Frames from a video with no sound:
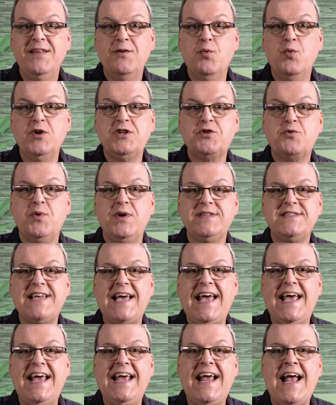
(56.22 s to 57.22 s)
which was
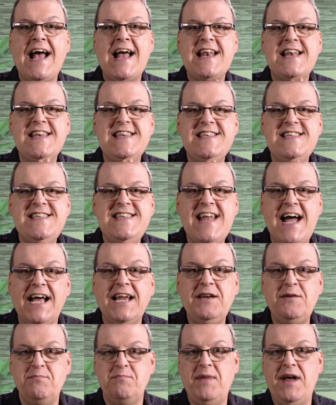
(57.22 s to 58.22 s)
a
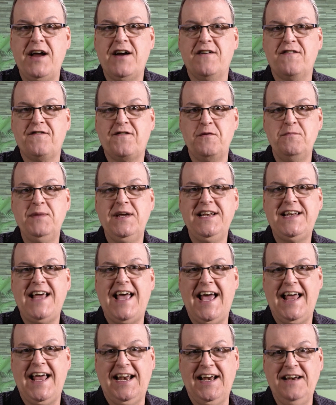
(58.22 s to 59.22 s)
nightmare for me to
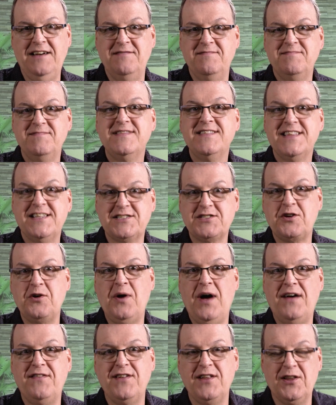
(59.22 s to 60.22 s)
edit. Let's go
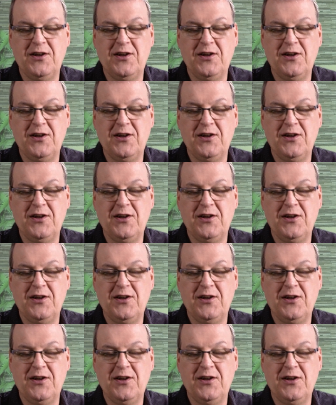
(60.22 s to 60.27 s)
have a